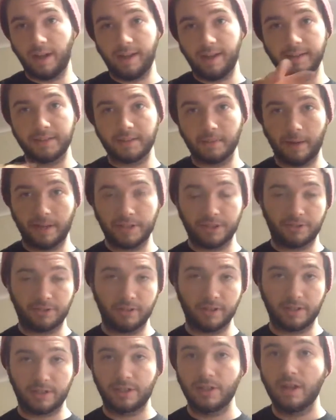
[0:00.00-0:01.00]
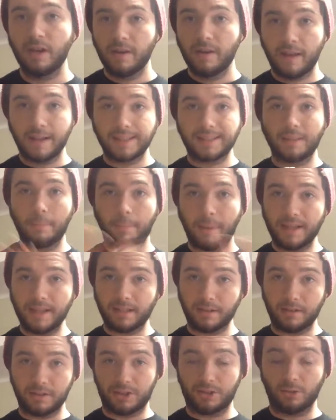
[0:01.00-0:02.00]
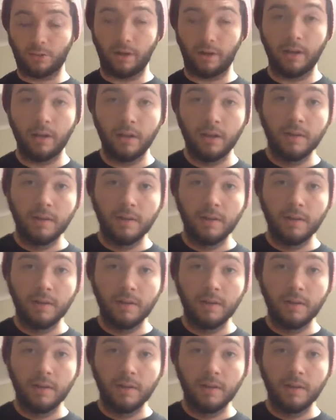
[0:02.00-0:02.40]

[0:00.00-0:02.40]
I did some magic tricks. That's the base of the story.